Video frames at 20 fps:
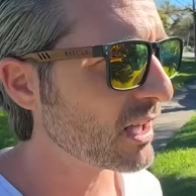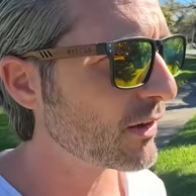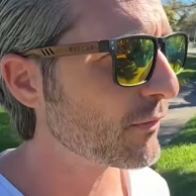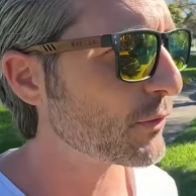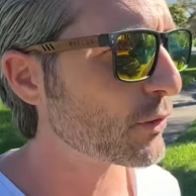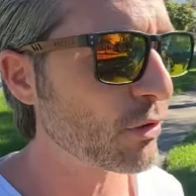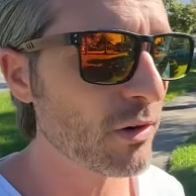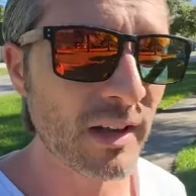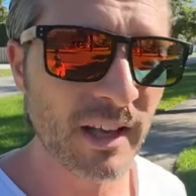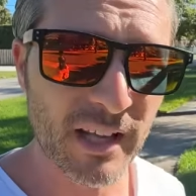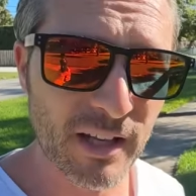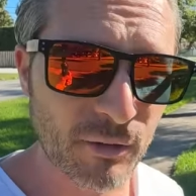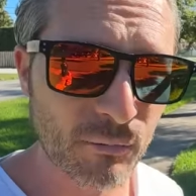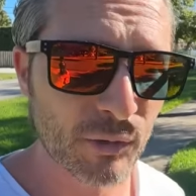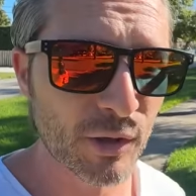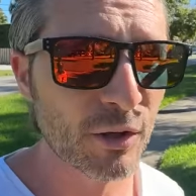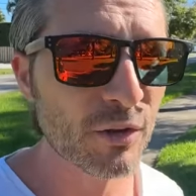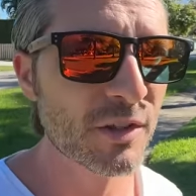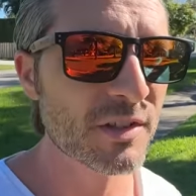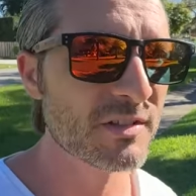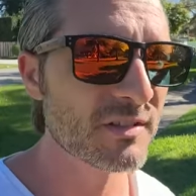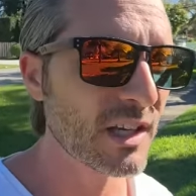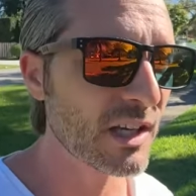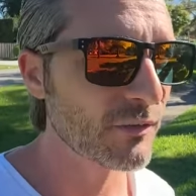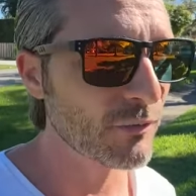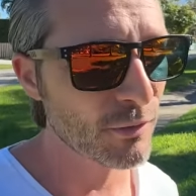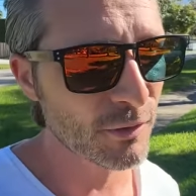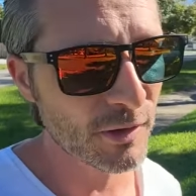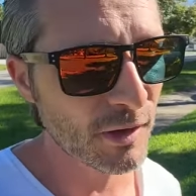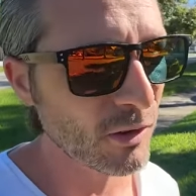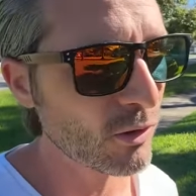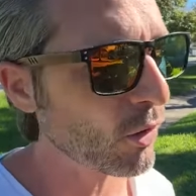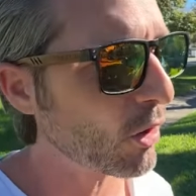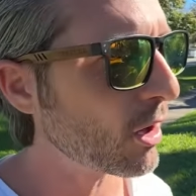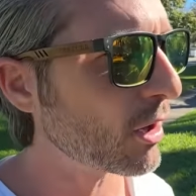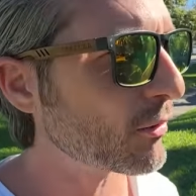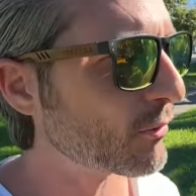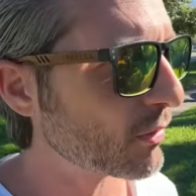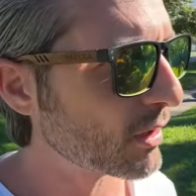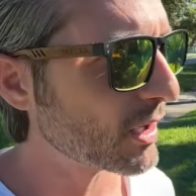if you're in real estate for the
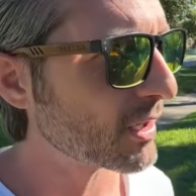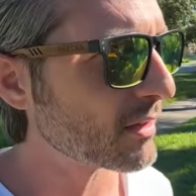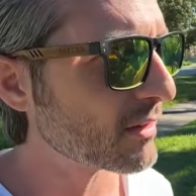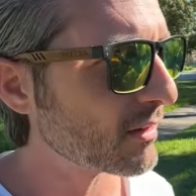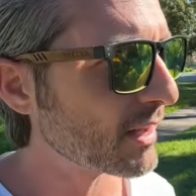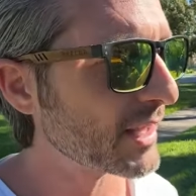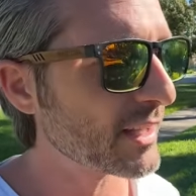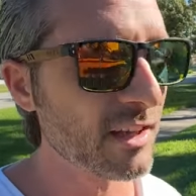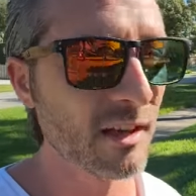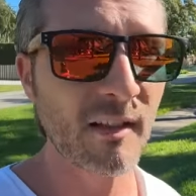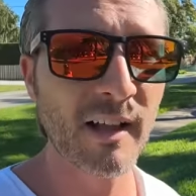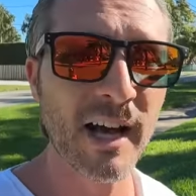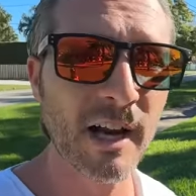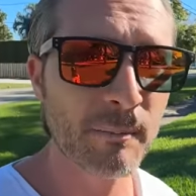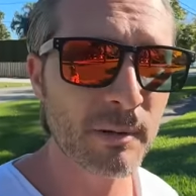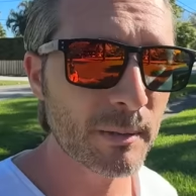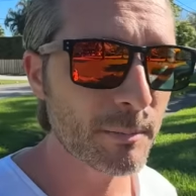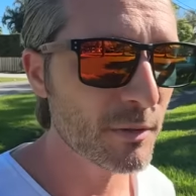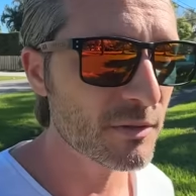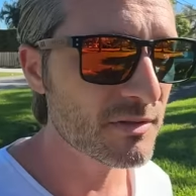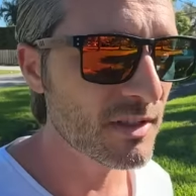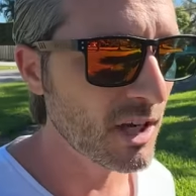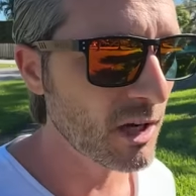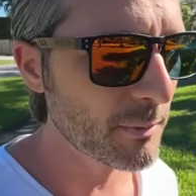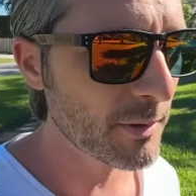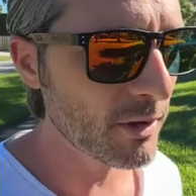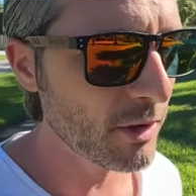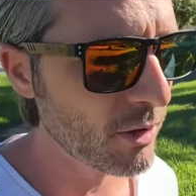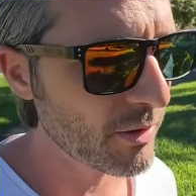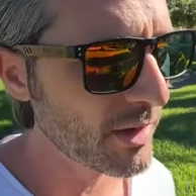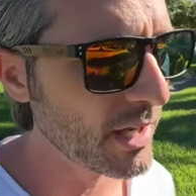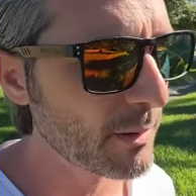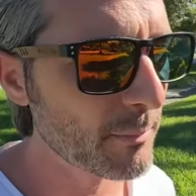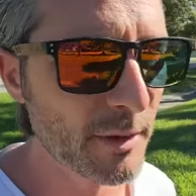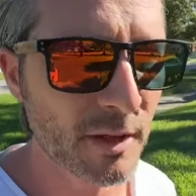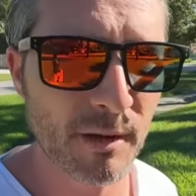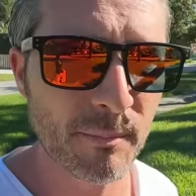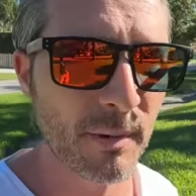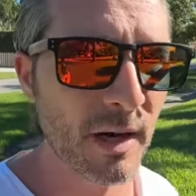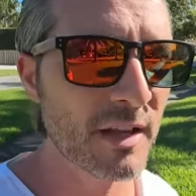long run. Like, a lot of people tell me, oh yeah, I'm
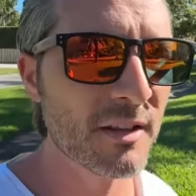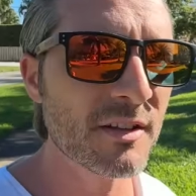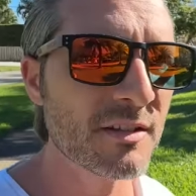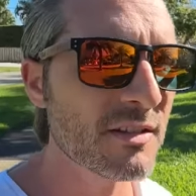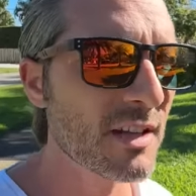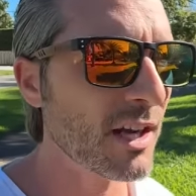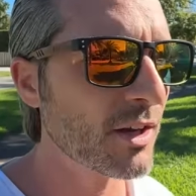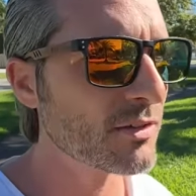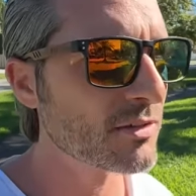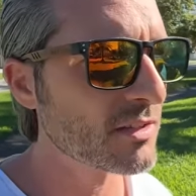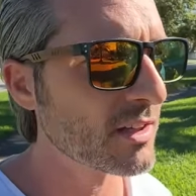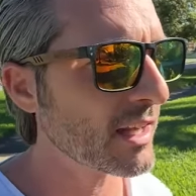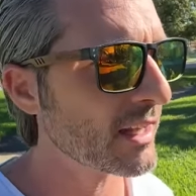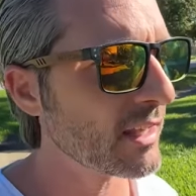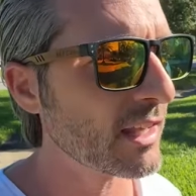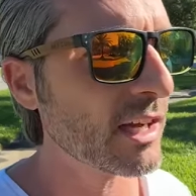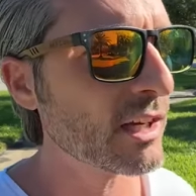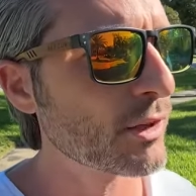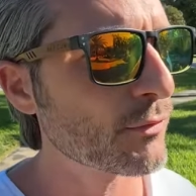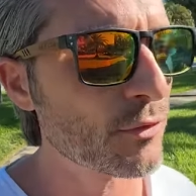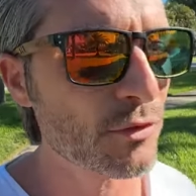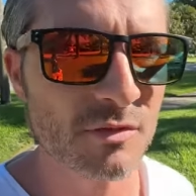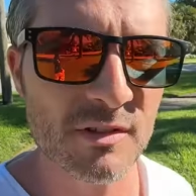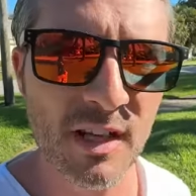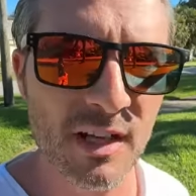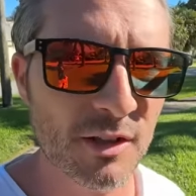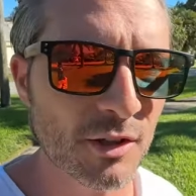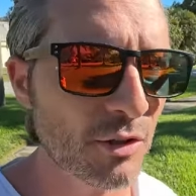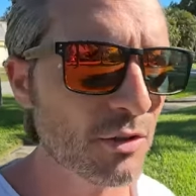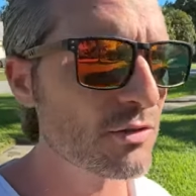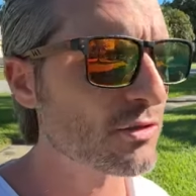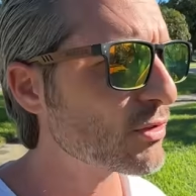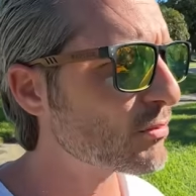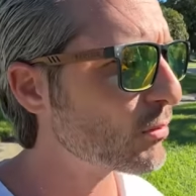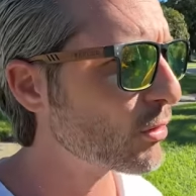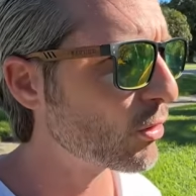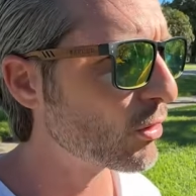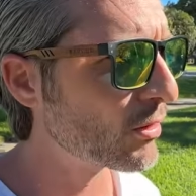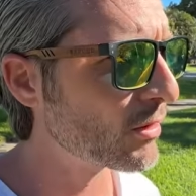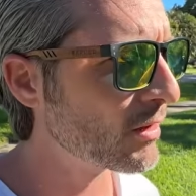gonna buy this house and hang on it for 10 years or
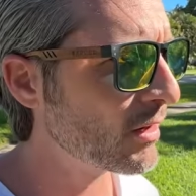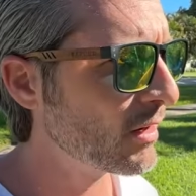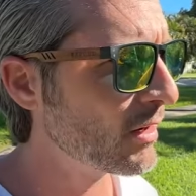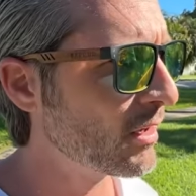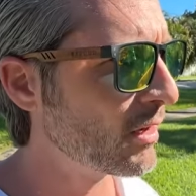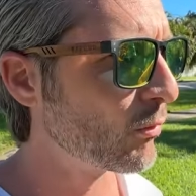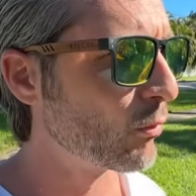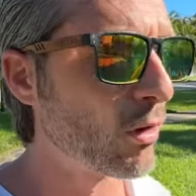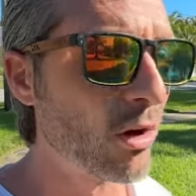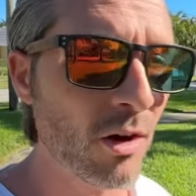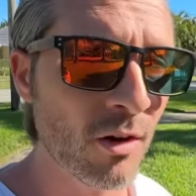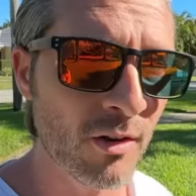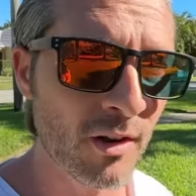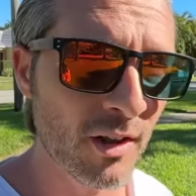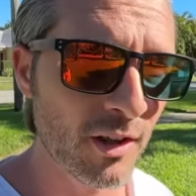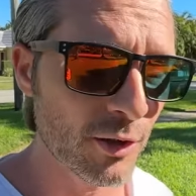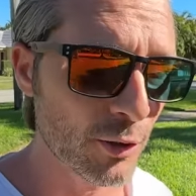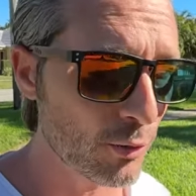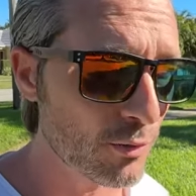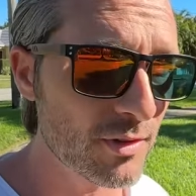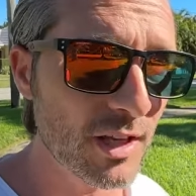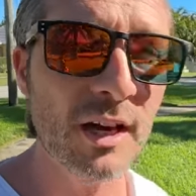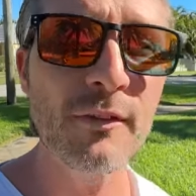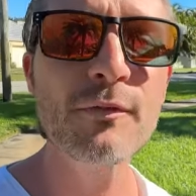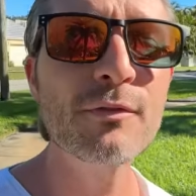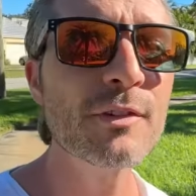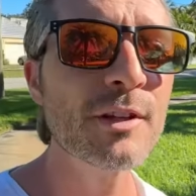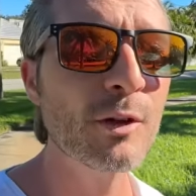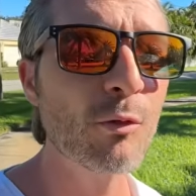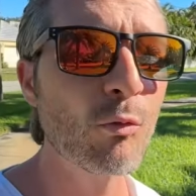more. Well, you definitely